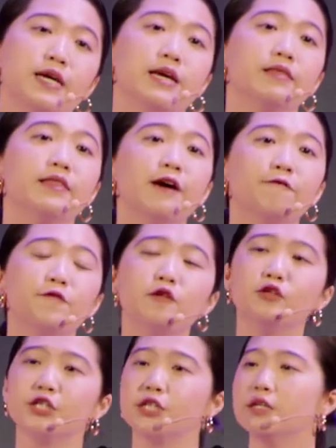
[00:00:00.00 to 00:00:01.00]
building that
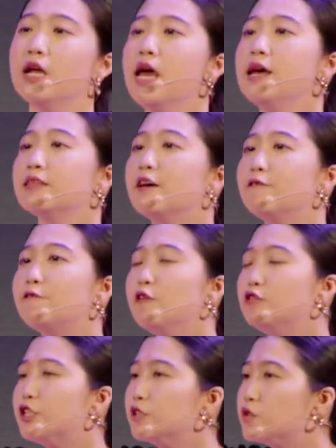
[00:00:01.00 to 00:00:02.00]
future, that
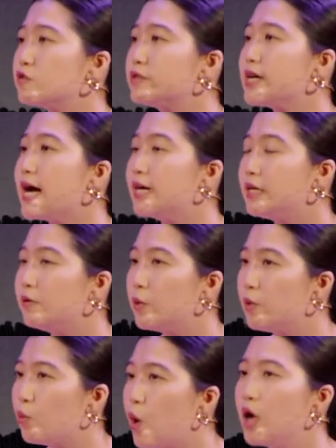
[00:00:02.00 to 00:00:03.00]
future
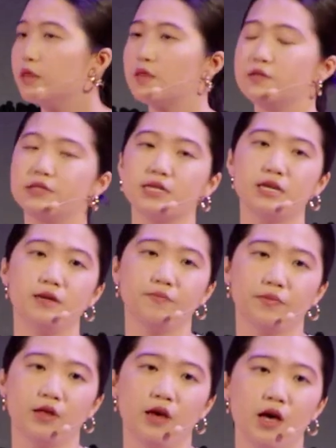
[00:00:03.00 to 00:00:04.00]
society we want to
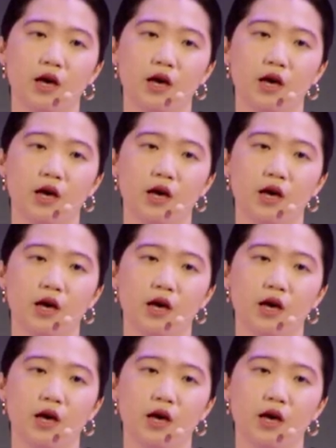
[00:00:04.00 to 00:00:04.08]
see.